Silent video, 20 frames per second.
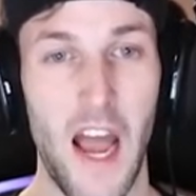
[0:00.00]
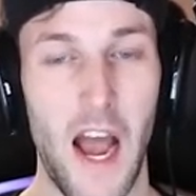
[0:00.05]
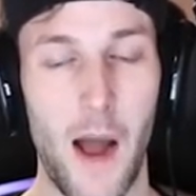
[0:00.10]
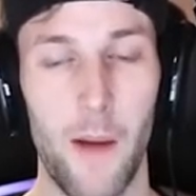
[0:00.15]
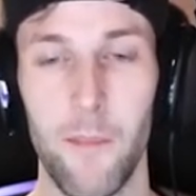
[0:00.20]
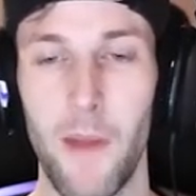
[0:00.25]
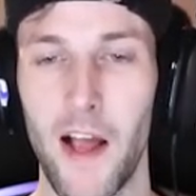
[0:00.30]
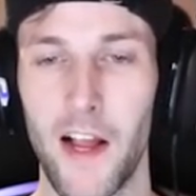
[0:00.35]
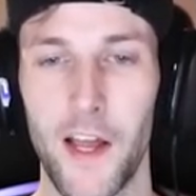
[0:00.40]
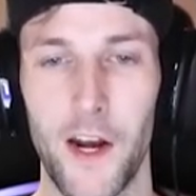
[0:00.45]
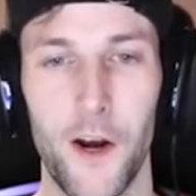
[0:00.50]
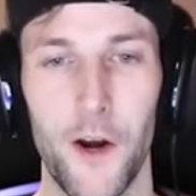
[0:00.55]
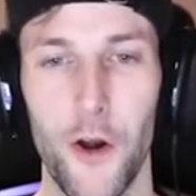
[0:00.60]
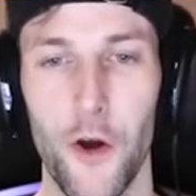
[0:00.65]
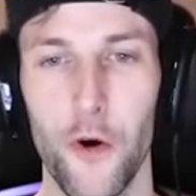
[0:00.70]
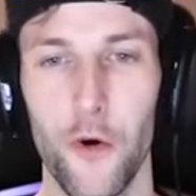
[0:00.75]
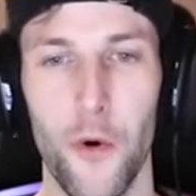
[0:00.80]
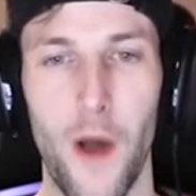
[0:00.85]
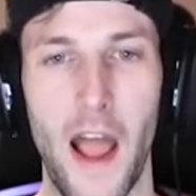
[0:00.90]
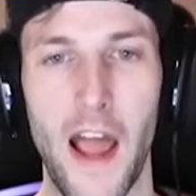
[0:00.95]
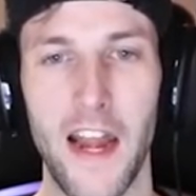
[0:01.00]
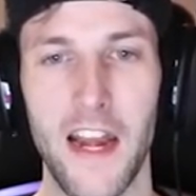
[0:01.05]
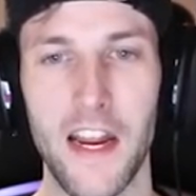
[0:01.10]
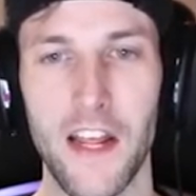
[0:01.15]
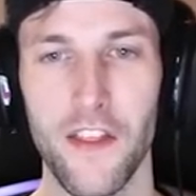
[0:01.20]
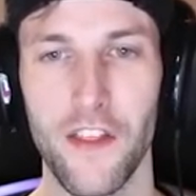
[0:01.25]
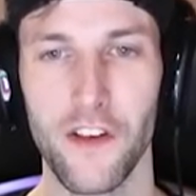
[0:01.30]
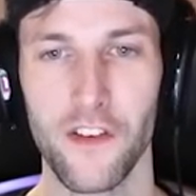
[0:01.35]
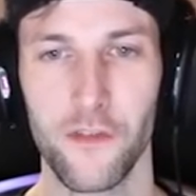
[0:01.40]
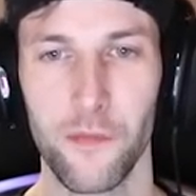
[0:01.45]
I'm not gonna know who any
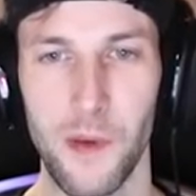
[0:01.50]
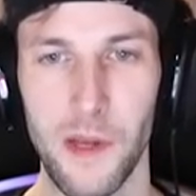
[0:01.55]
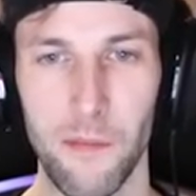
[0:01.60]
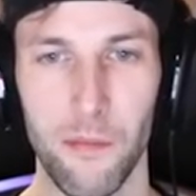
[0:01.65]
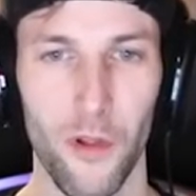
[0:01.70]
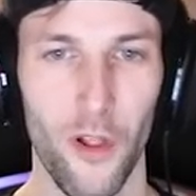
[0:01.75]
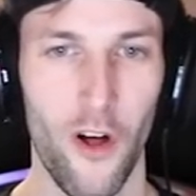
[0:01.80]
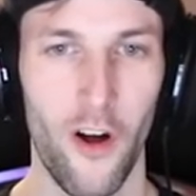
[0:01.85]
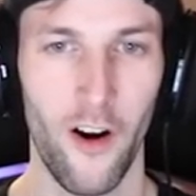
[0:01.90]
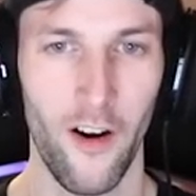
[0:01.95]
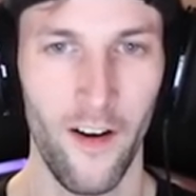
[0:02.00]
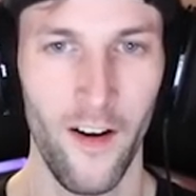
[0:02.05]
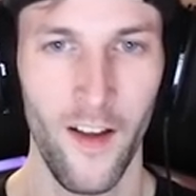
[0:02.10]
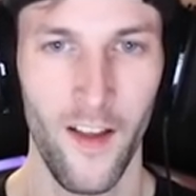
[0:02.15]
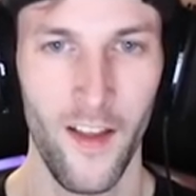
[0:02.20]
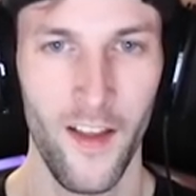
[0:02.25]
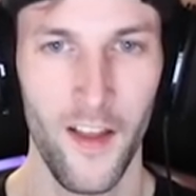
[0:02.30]
of these people are.